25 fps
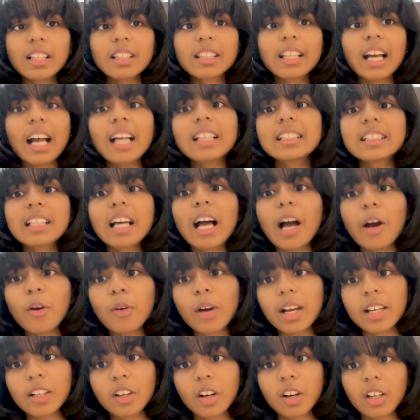that's
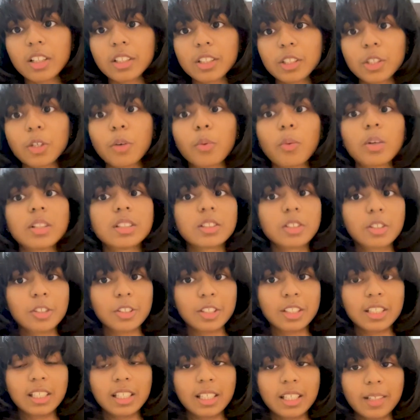how I got to know what's
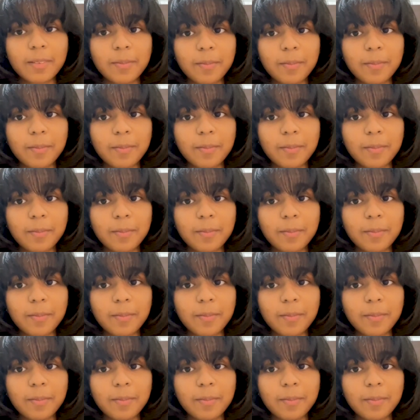crochet.